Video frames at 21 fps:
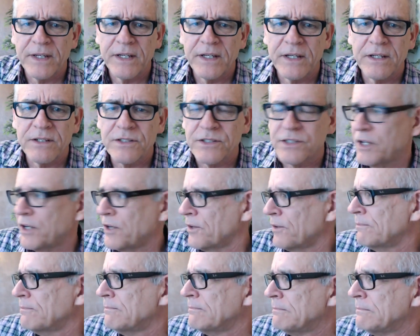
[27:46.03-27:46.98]
So
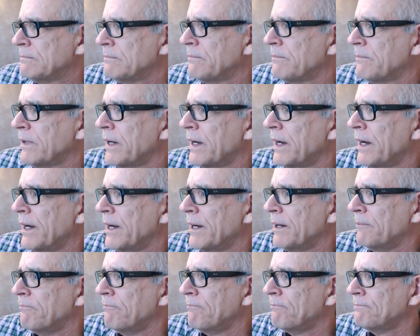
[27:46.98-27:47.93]

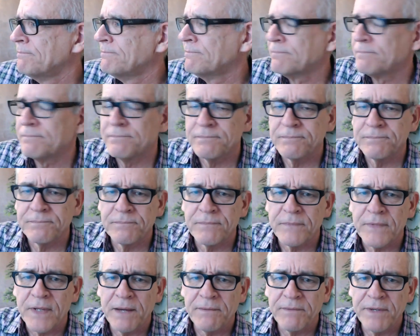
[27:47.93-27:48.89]
um,
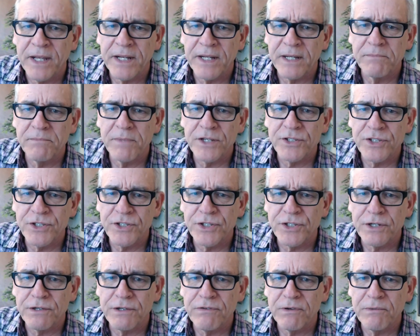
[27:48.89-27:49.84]
I'm getting a message
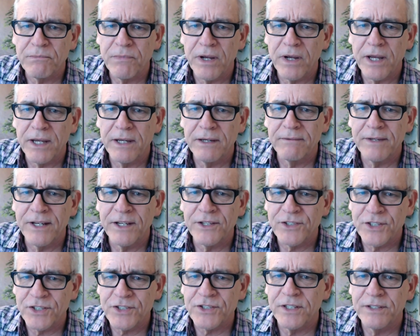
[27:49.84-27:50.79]
here from my
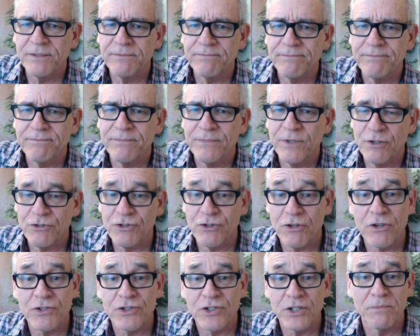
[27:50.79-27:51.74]
assistant, who's
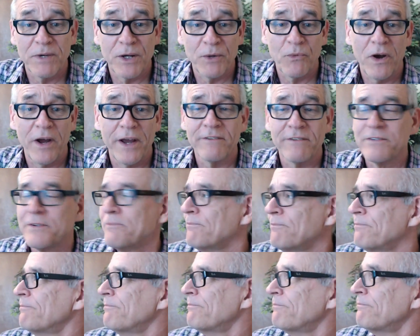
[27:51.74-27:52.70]
also my wife.
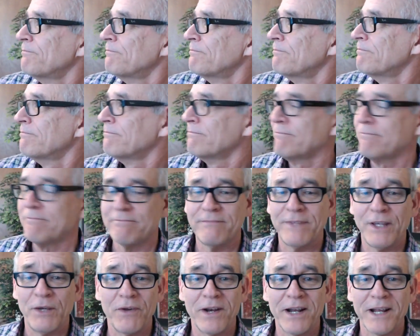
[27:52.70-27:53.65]

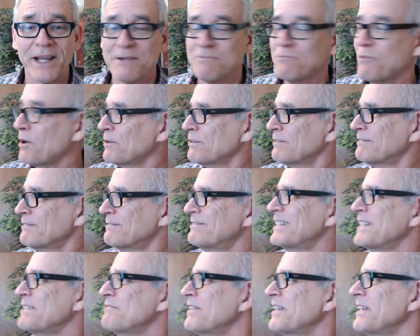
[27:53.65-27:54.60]
You want to come on
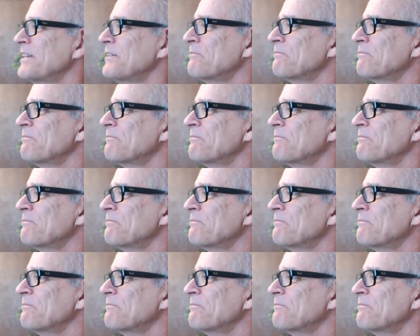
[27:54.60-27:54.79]
TV?